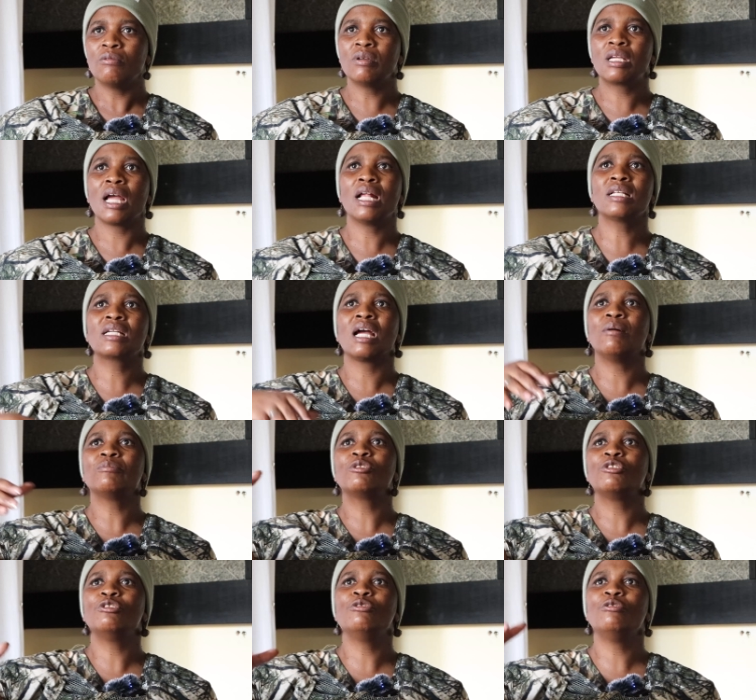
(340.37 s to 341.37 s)
we can't
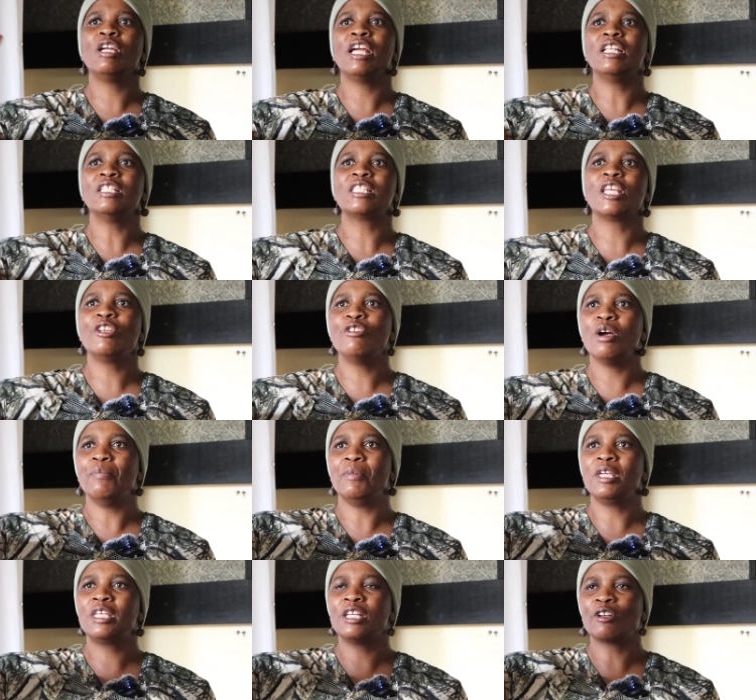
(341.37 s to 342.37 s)
come to you and say you are
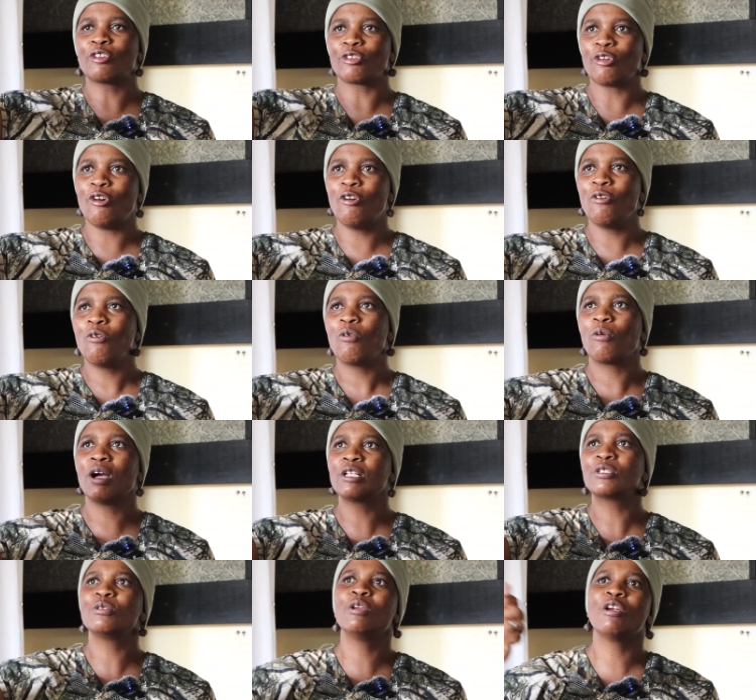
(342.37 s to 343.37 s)
making wrong
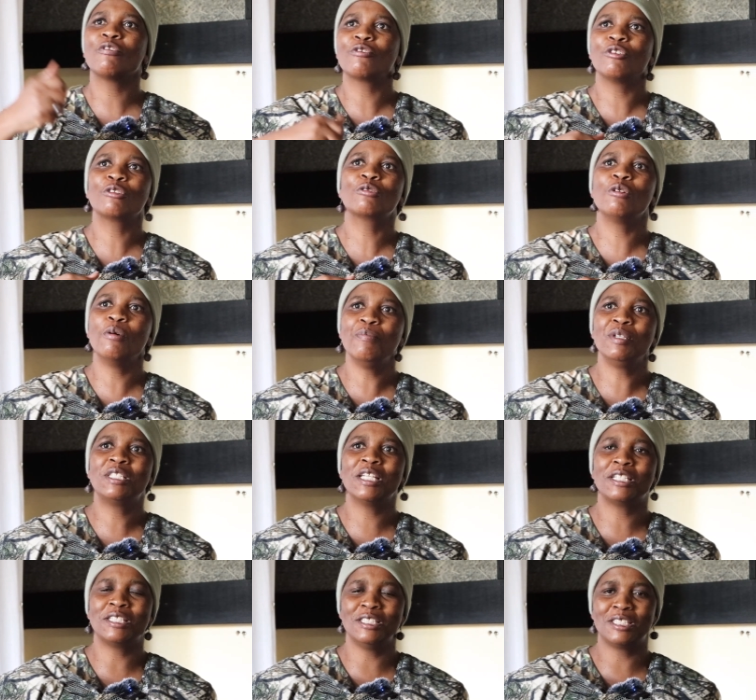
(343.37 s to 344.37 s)
whilst you have not
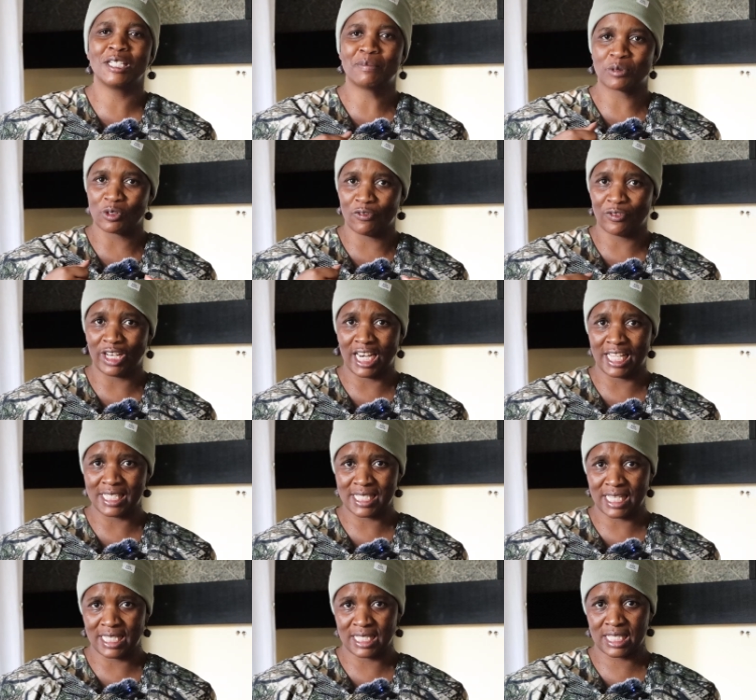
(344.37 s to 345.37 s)
committed in terms of a
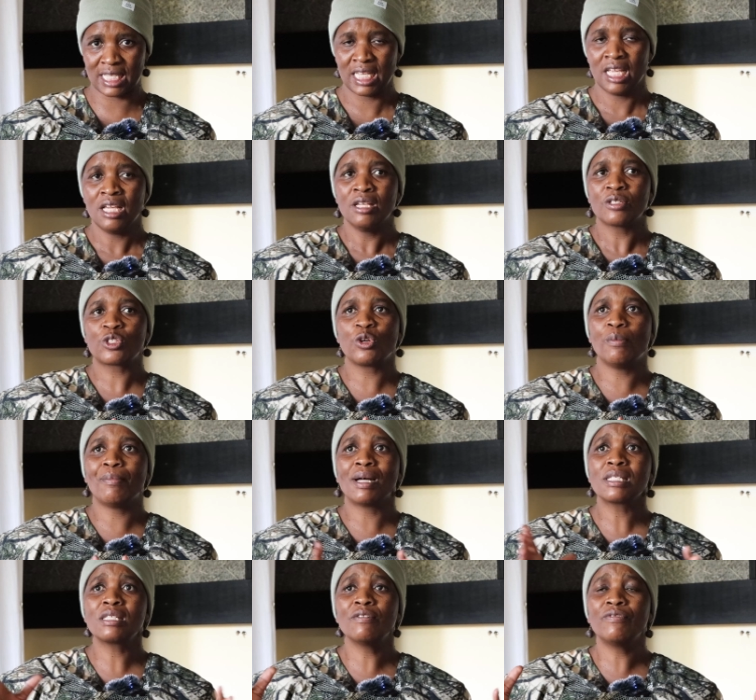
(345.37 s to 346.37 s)
license. So
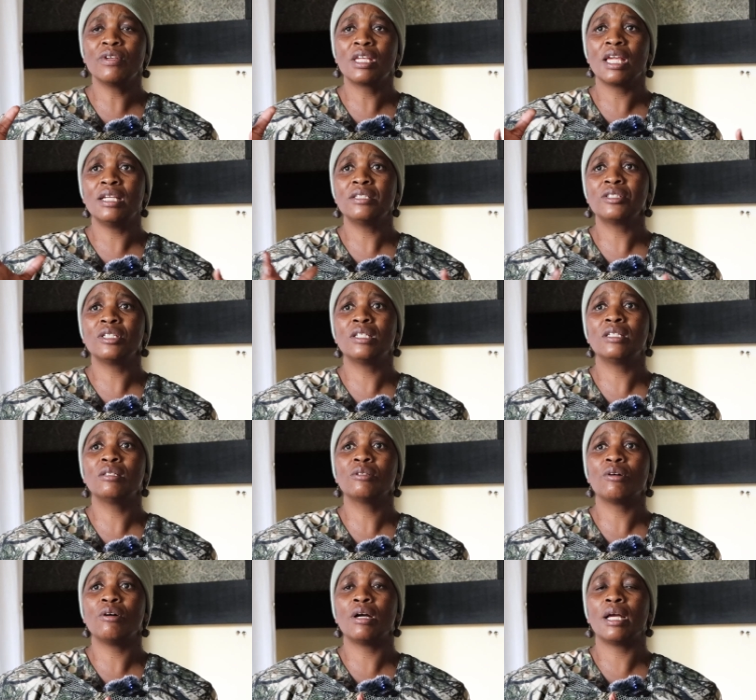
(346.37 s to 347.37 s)

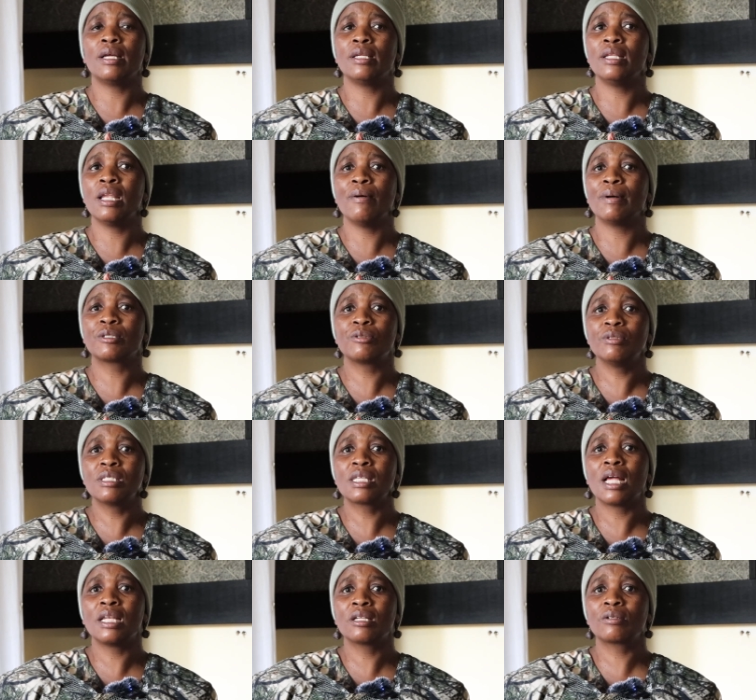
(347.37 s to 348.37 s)
massification in our
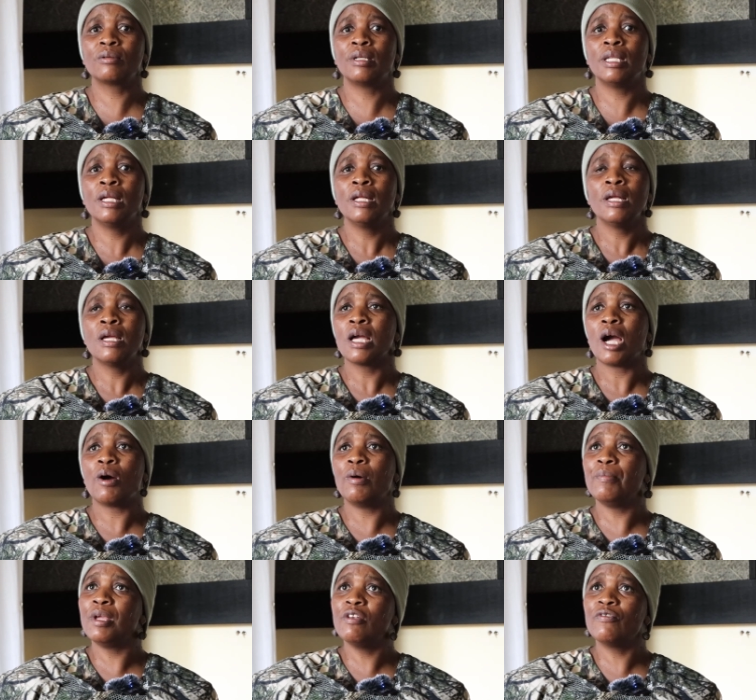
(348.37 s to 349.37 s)
twin salary rule,
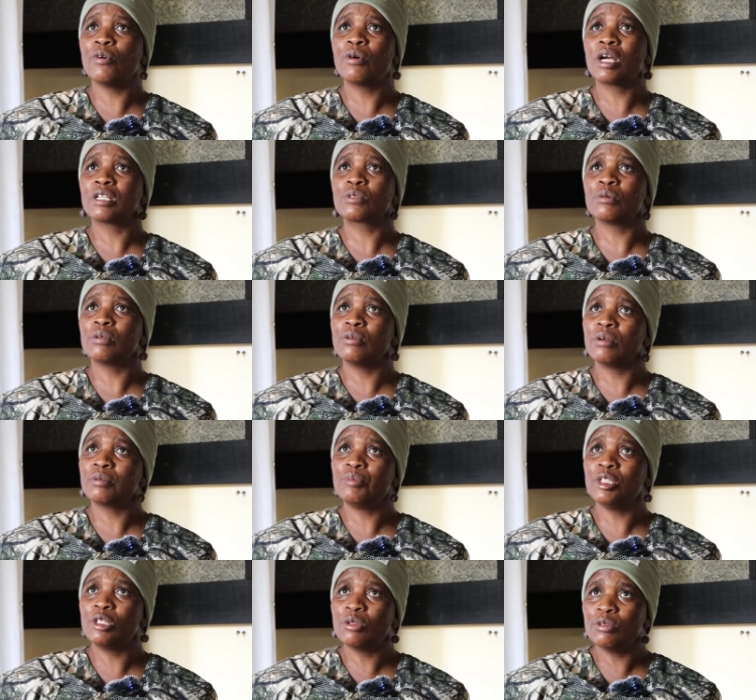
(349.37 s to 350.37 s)
our main focus will
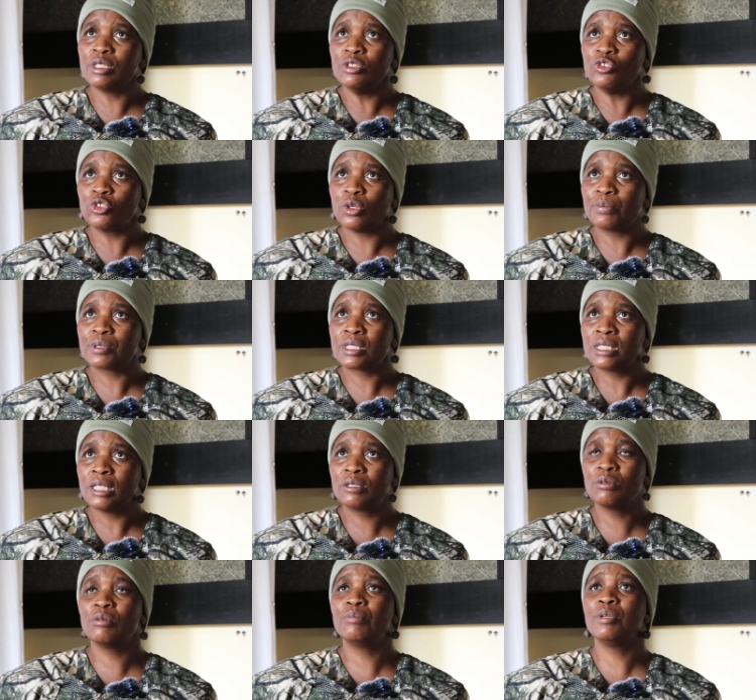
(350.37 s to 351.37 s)
not be closing shops.
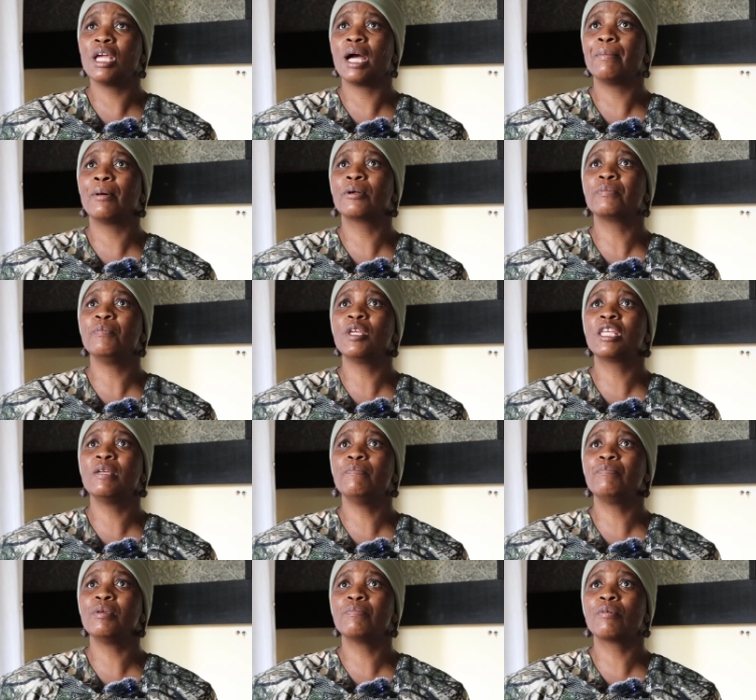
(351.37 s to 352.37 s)
It will be about
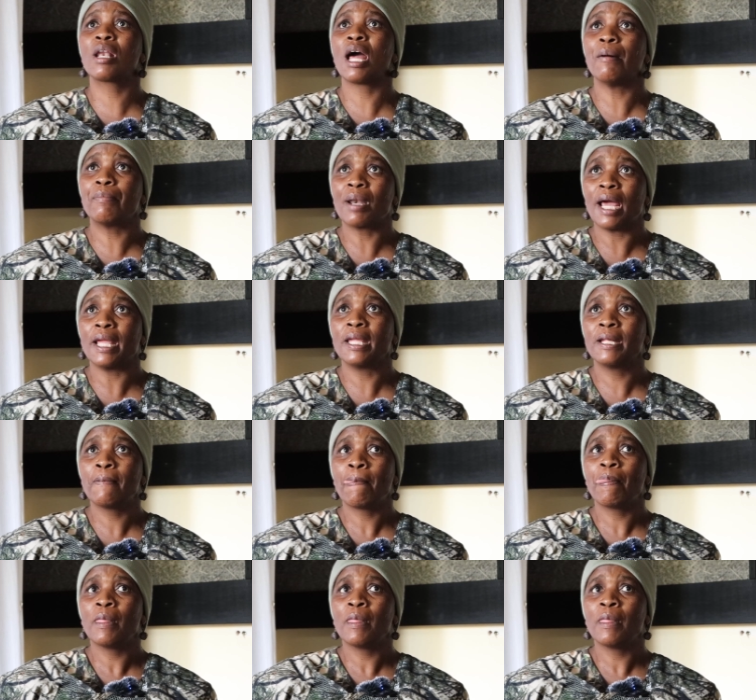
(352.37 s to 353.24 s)
making people apply,